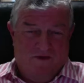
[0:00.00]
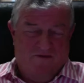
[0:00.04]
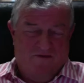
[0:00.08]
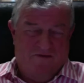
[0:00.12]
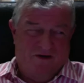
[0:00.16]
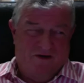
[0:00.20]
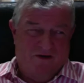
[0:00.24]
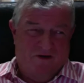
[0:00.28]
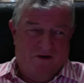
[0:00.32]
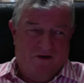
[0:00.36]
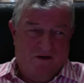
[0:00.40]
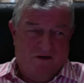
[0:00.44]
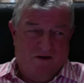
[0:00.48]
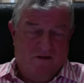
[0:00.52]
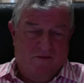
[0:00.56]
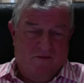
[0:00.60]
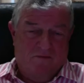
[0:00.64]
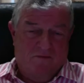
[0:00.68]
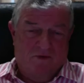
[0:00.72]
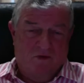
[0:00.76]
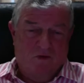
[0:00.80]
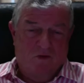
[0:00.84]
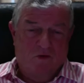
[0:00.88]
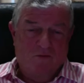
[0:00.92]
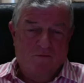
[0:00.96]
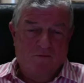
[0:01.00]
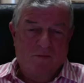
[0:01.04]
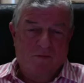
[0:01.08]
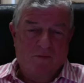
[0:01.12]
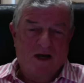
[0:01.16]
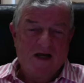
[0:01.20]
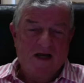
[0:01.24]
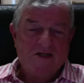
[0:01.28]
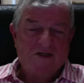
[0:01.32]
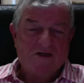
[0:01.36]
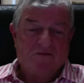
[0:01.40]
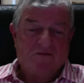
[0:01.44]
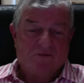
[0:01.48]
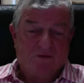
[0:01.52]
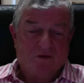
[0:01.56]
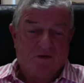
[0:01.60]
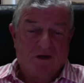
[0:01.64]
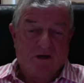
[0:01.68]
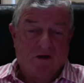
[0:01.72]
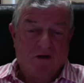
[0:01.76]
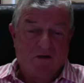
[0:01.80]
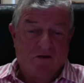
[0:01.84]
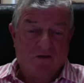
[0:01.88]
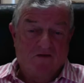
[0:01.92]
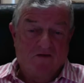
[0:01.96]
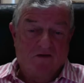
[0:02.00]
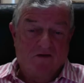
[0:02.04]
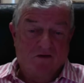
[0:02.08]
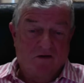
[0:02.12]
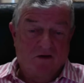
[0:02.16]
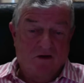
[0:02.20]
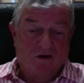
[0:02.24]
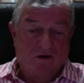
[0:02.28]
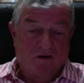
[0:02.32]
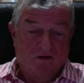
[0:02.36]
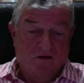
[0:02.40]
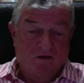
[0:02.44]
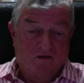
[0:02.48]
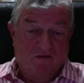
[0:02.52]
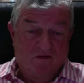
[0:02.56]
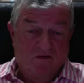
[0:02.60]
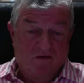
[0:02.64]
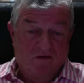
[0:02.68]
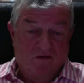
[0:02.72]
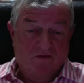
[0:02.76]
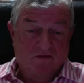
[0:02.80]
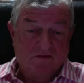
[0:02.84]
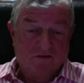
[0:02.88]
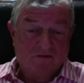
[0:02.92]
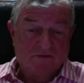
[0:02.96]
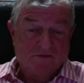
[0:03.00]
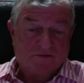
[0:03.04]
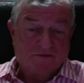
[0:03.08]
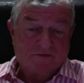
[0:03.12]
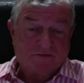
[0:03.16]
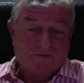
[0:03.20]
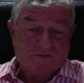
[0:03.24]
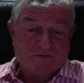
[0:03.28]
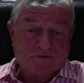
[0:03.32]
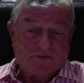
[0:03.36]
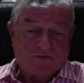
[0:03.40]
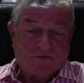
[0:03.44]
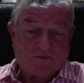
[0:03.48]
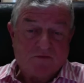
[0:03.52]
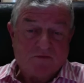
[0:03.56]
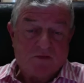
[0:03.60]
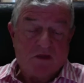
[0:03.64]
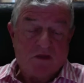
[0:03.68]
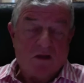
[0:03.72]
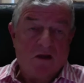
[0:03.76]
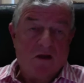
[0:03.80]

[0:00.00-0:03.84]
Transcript: if you like, the broad base of reading that you needed to do.